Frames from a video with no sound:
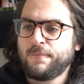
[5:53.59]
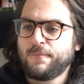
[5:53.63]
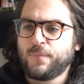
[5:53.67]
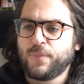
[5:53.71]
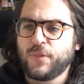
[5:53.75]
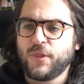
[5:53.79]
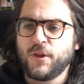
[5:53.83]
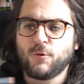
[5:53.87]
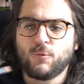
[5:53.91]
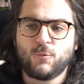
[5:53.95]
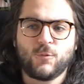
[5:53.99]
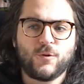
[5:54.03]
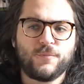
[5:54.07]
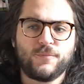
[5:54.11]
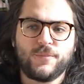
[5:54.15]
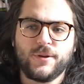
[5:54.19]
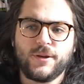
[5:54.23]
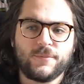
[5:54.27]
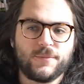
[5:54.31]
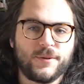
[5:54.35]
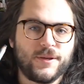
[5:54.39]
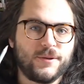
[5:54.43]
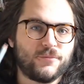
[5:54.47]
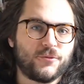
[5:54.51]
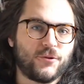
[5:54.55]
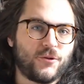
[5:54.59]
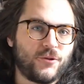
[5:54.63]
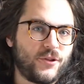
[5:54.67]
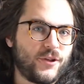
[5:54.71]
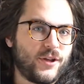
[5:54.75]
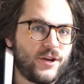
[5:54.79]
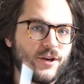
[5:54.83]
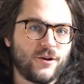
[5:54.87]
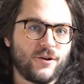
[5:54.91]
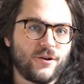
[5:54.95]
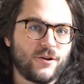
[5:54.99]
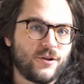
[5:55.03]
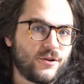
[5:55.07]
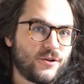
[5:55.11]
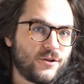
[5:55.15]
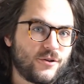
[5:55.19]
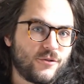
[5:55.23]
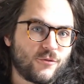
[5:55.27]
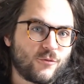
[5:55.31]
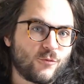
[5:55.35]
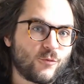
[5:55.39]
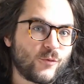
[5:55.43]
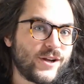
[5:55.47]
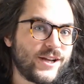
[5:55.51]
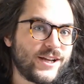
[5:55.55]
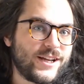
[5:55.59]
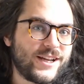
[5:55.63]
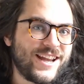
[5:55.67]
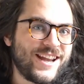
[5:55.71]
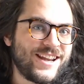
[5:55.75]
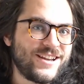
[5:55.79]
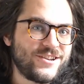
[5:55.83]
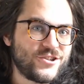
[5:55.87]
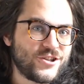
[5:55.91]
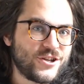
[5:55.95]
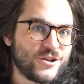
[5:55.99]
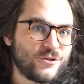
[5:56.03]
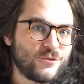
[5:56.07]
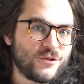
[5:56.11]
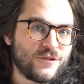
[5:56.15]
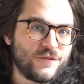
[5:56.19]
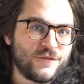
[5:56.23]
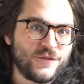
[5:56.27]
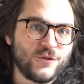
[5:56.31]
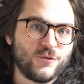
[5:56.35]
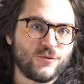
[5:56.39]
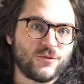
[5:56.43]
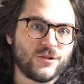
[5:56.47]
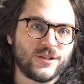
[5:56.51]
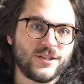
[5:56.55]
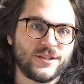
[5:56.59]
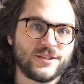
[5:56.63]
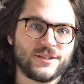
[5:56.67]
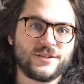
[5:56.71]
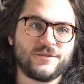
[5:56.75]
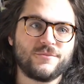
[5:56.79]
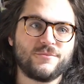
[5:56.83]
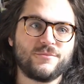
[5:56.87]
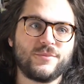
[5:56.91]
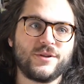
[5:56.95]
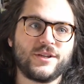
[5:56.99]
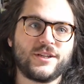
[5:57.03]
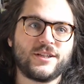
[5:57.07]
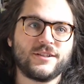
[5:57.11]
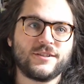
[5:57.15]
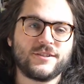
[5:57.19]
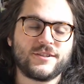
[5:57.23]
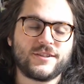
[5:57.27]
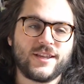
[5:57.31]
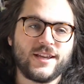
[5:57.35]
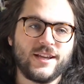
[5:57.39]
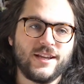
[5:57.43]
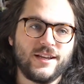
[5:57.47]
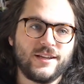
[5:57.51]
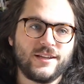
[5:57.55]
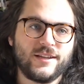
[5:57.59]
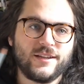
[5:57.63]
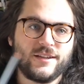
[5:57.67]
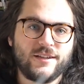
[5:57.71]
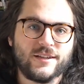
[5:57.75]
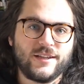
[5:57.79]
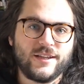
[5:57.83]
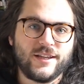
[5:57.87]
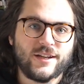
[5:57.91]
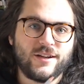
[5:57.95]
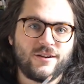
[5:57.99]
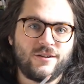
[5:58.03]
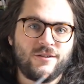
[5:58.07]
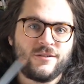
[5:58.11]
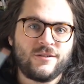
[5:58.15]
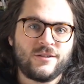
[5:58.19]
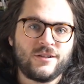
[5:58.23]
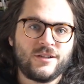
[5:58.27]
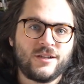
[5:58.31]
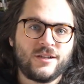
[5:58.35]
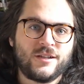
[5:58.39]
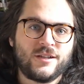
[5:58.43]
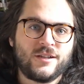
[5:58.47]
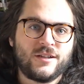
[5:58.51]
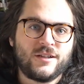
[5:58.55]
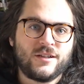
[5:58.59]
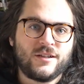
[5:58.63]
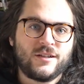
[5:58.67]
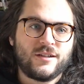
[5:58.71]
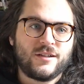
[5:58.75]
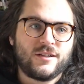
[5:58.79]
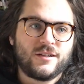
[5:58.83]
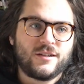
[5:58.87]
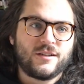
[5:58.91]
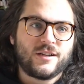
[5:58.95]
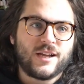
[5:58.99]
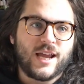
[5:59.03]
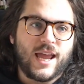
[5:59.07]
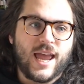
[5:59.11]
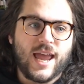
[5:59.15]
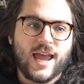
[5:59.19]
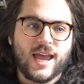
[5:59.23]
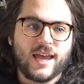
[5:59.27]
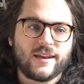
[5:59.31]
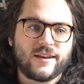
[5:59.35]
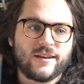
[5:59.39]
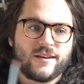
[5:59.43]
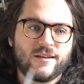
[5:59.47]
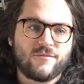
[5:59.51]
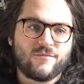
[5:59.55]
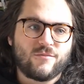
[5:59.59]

There will be people that are re-engaging with feudalism because they, had